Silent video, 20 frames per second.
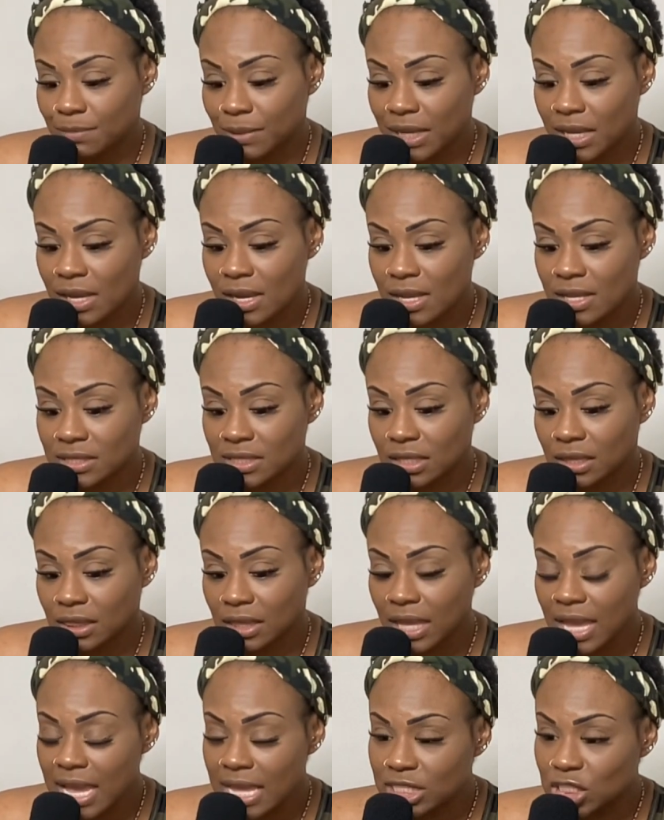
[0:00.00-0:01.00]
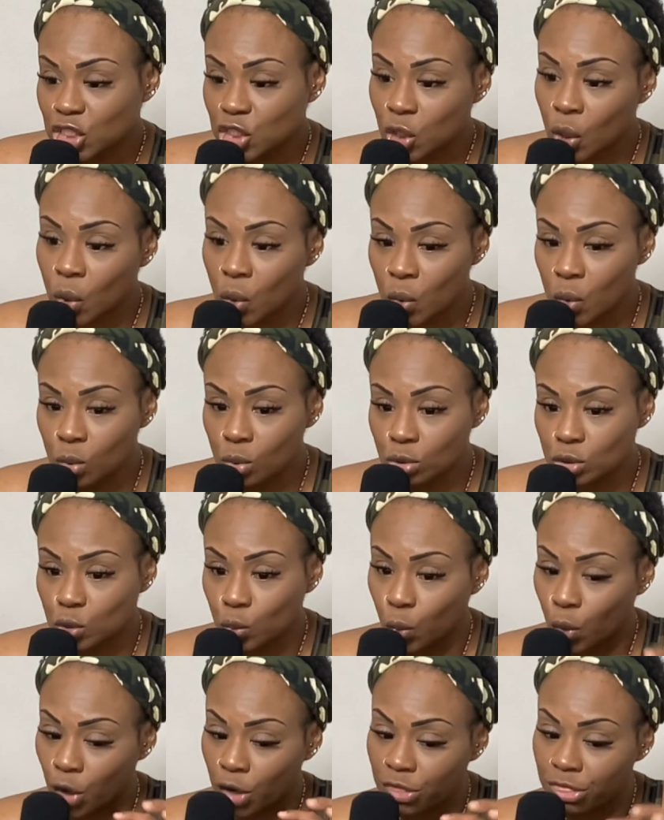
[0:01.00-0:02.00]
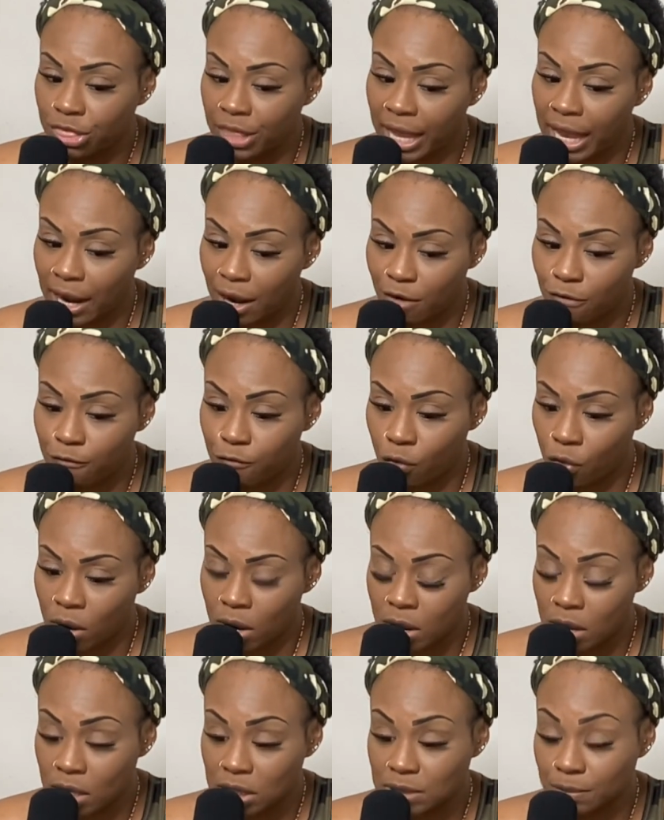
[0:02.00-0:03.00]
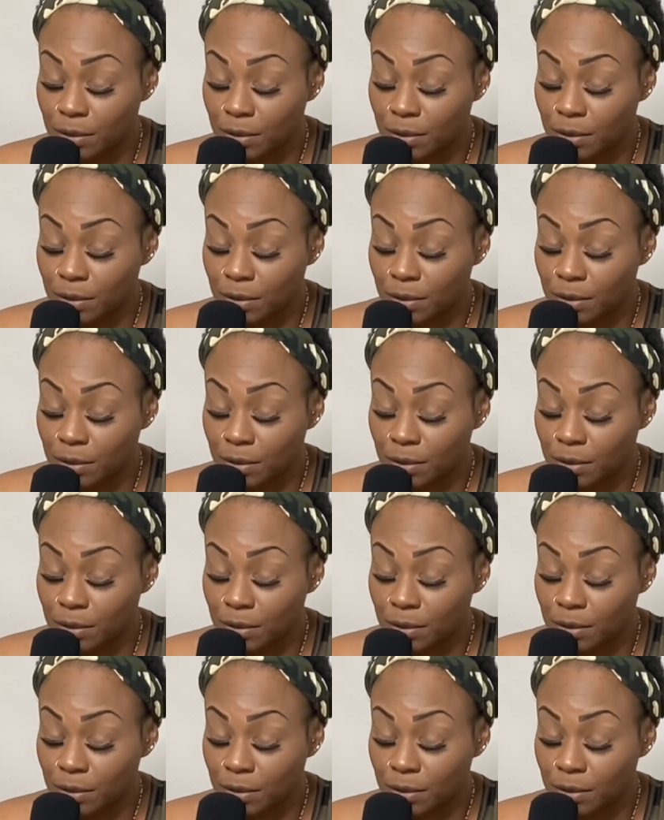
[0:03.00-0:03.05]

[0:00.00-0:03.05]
because these tools were there for us.